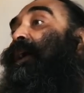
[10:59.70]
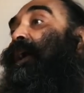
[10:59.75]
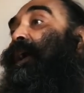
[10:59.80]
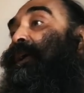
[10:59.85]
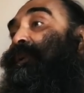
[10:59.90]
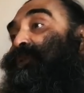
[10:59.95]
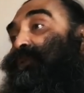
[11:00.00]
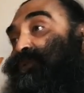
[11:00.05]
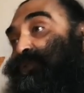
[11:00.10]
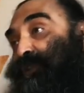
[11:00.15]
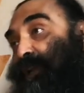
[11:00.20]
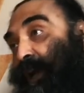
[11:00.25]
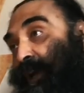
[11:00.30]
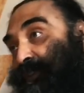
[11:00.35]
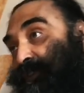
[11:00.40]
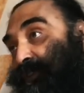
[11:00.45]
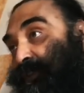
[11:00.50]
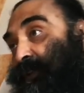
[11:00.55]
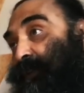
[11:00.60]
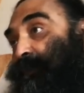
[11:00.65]

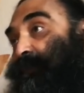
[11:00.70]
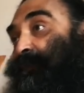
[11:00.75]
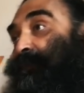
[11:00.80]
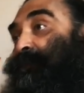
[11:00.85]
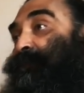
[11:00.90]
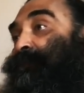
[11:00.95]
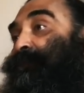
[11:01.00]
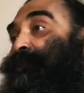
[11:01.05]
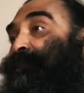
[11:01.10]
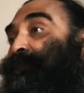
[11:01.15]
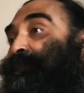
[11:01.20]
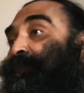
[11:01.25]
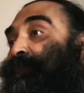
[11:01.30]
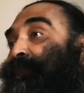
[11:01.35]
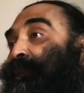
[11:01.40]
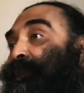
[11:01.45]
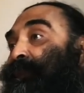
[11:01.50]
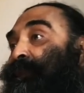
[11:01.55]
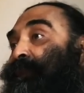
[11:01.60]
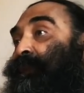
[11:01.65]
Anushasanam.
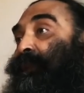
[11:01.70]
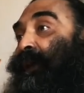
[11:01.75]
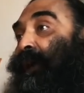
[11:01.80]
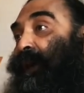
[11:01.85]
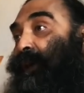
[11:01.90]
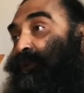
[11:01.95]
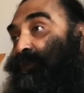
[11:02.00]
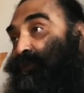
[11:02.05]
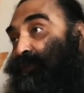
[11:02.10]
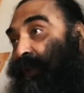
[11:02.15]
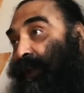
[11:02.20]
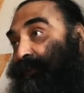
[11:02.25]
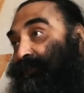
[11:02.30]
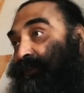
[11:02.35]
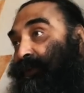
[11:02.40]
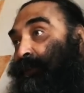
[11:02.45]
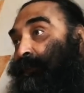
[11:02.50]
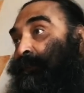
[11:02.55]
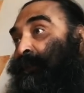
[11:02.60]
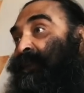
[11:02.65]

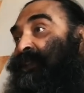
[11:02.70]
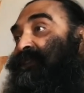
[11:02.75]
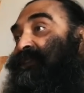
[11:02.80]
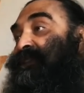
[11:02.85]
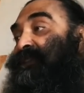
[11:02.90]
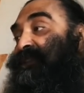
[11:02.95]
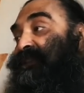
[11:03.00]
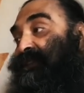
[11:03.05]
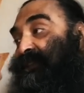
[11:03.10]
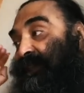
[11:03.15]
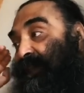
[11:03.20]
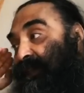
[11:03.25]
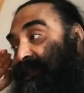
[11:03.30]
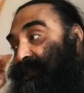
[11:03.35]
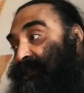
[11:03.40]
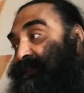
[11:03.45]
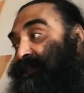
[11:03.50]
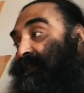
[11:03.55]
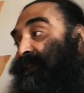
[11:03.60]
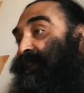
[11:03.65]
Anushasanam means,
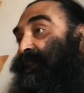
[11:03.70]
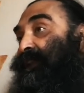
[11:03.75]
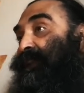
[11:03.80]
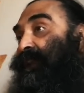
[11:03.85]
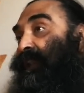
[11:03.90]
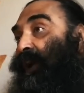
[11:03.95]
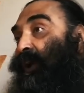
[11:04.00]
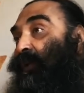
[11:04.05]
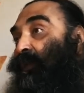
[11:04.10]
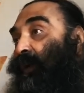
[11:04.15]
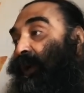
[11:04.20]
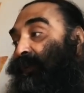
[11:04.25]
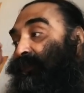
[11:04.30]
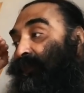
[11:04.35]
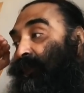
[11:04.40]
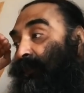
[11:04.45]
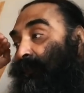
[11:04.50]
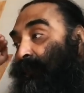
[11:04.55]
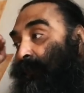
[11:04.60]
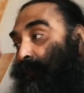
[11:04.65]
yes, now I
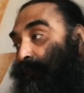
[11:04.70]
will be